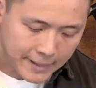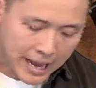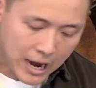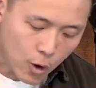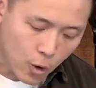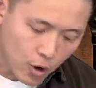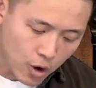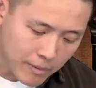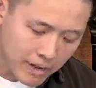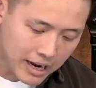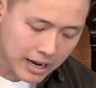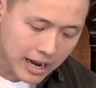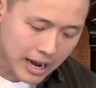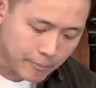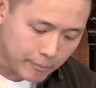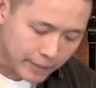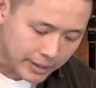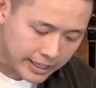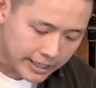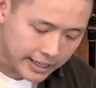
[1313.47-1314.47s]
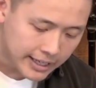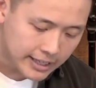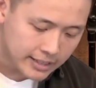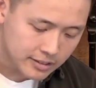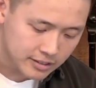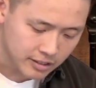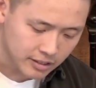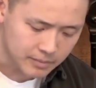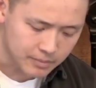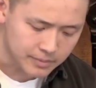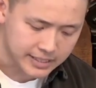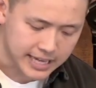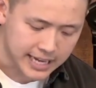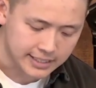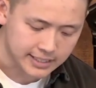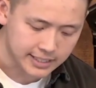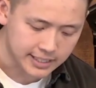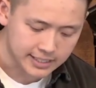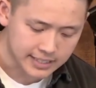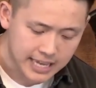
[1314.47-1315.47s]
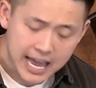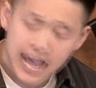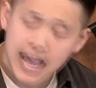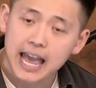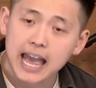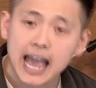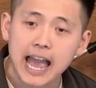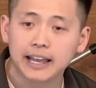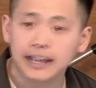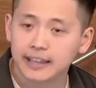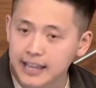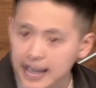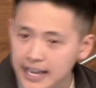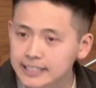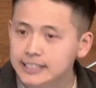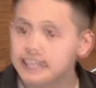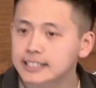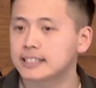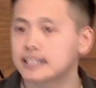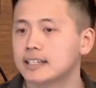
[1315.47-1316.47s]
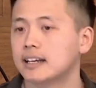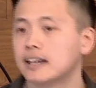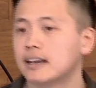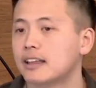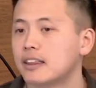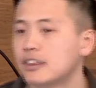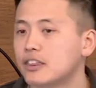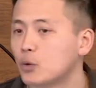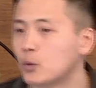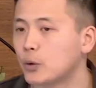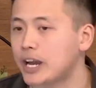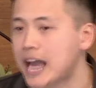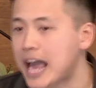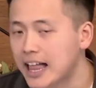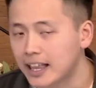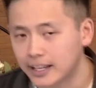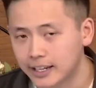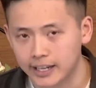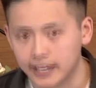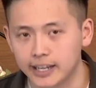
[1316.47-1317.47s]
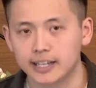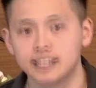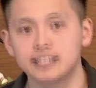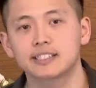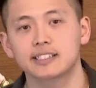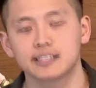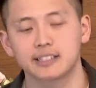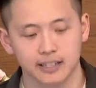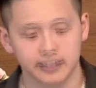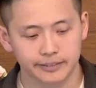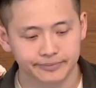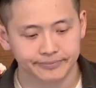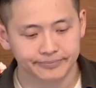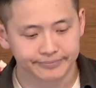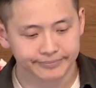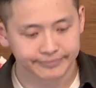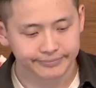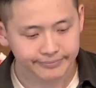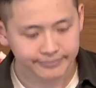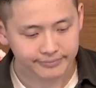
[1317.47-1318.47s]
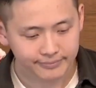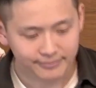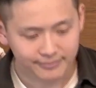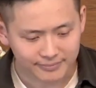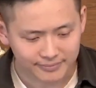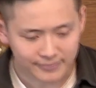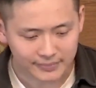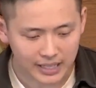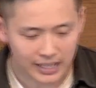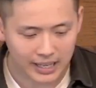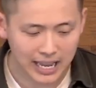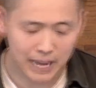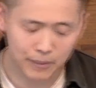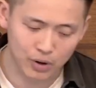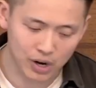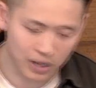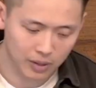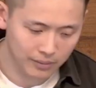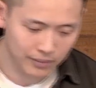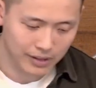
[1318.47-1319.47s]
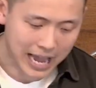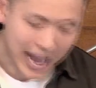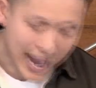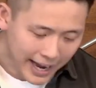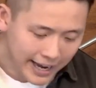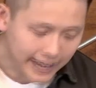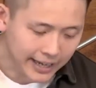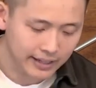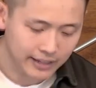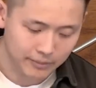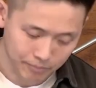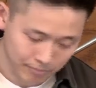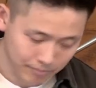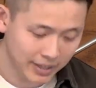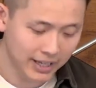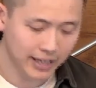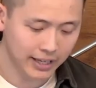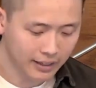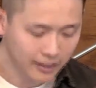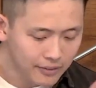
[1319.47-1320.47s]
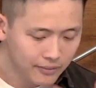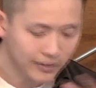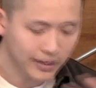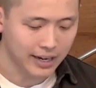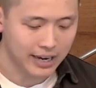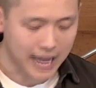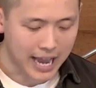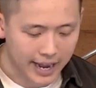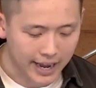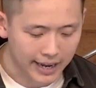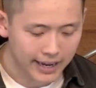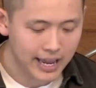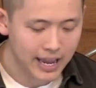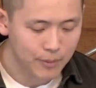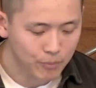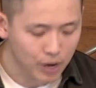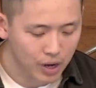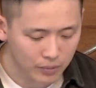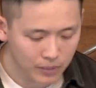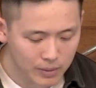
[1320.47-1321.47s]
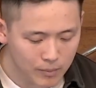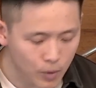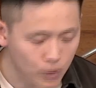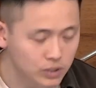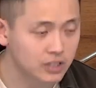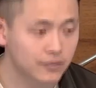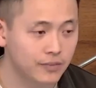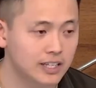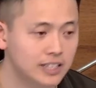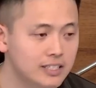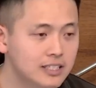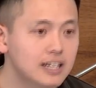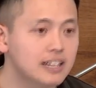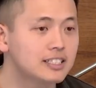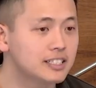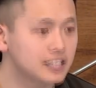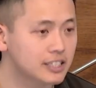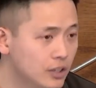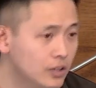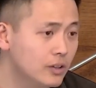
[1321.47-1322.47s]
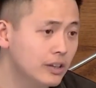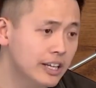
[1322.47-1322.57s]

or my immediate circumstances. And yet, the reality is, and I and probably most of us still